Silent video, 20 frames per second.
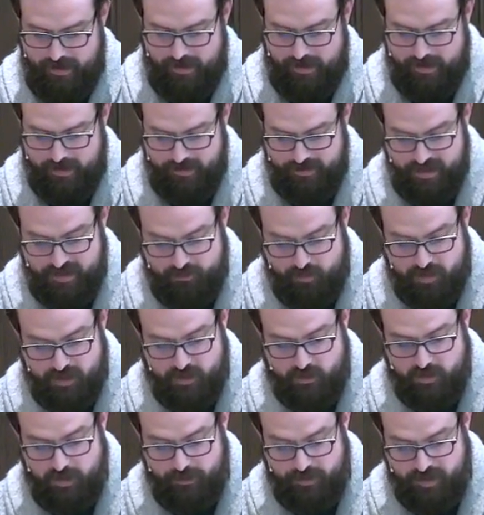This
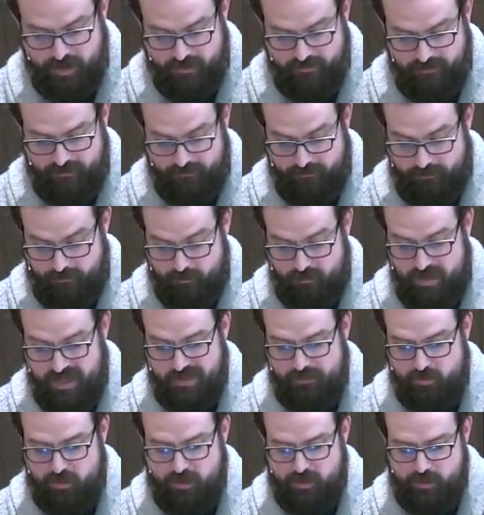
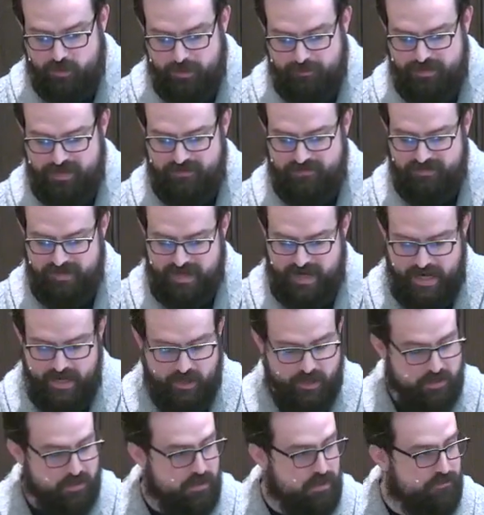prescriptive
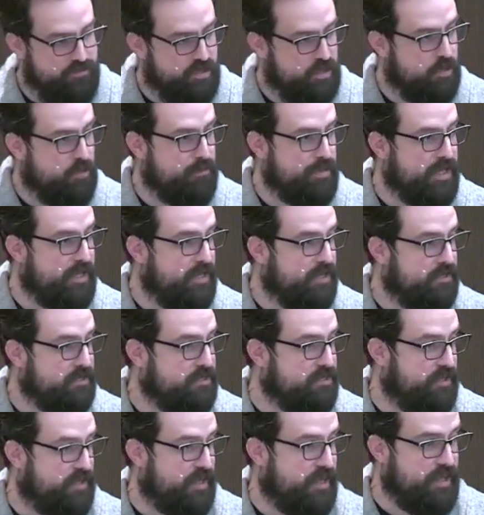nature of the obedience
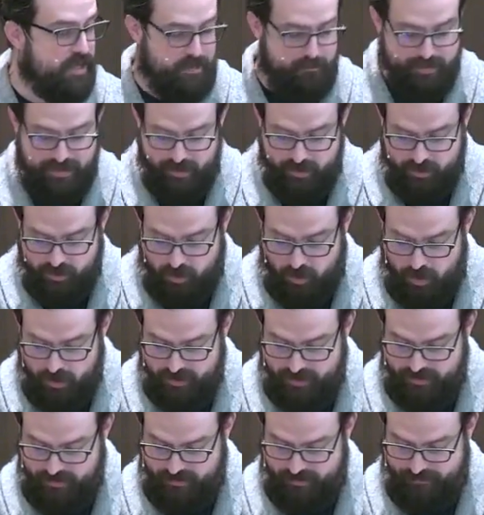that I had been taught
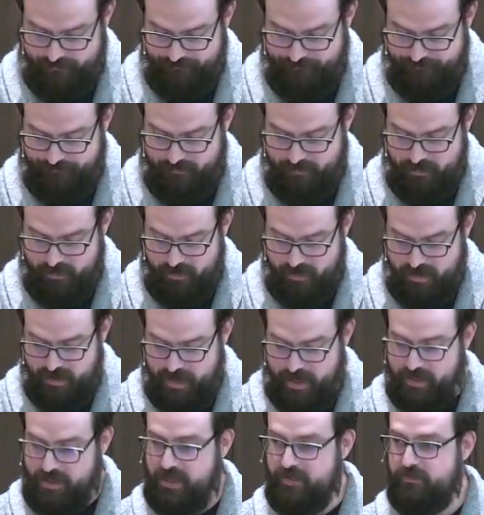
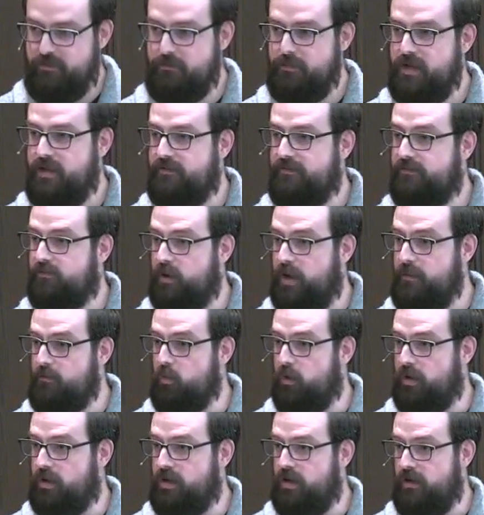had given me a
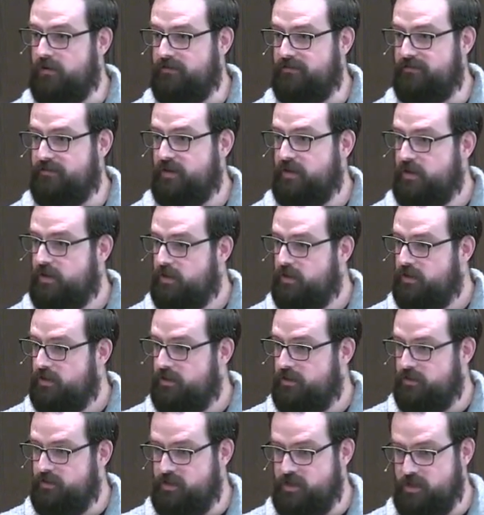framework of
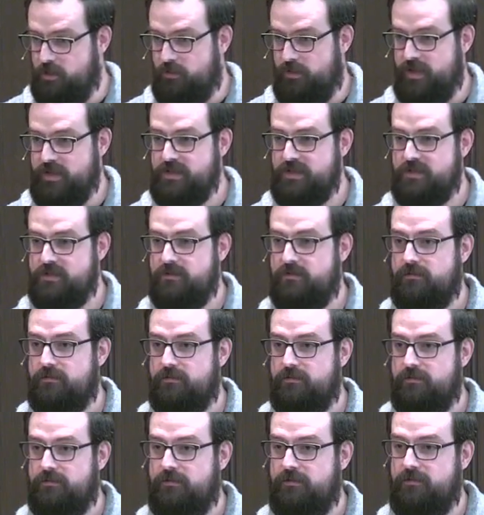do this
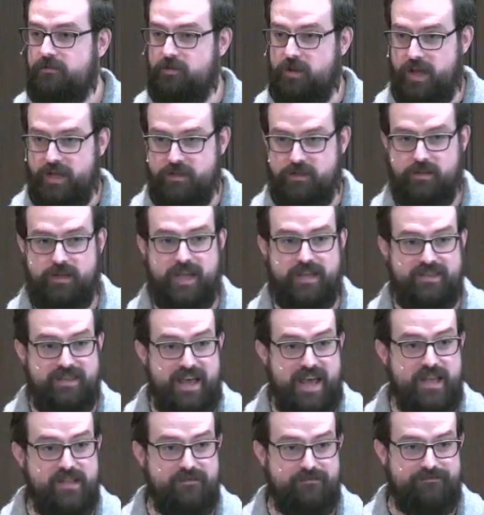and you get that.
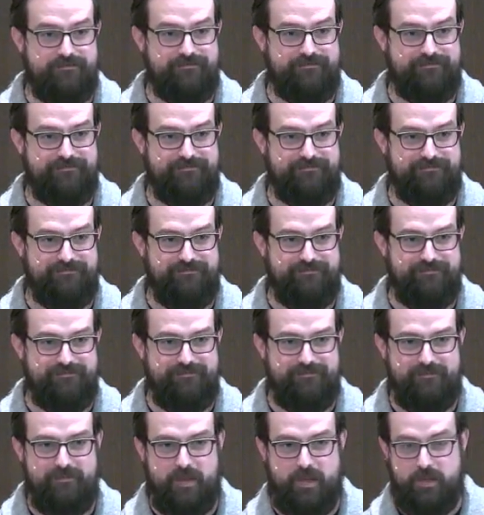
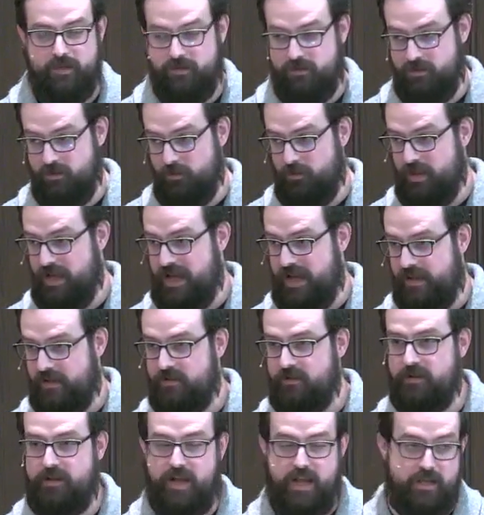Do
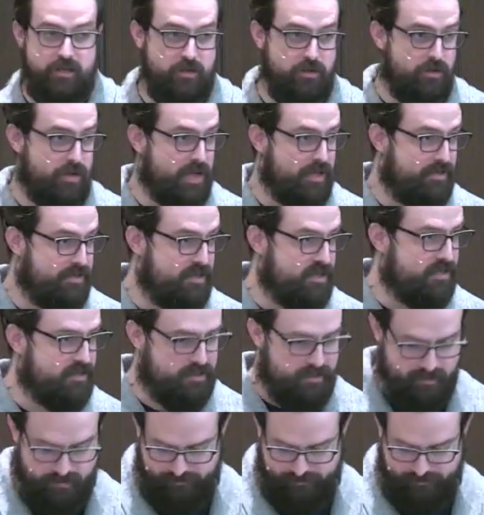that and you get this.